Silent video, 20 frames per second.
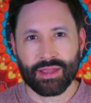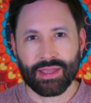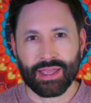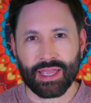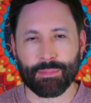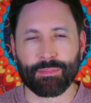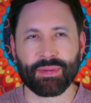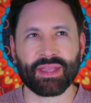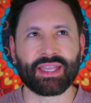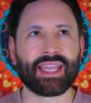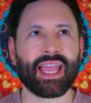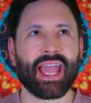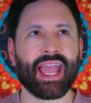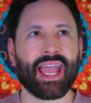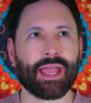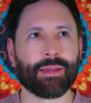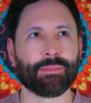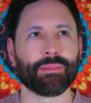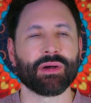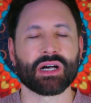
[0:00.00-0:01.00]
It
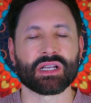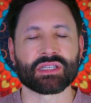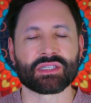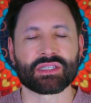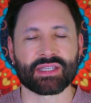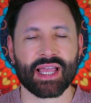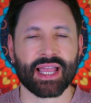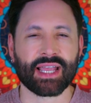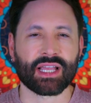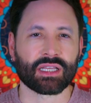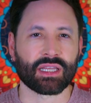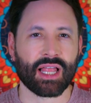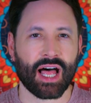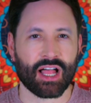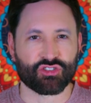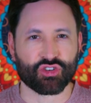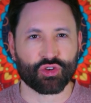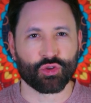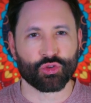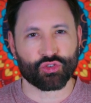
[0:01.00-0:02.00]
became a
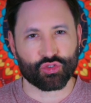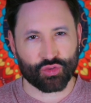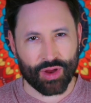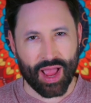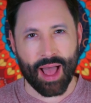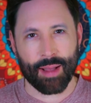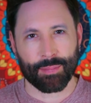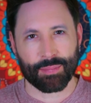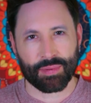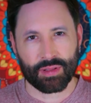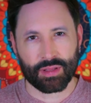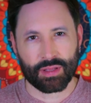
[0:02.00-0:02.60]
psychological trap.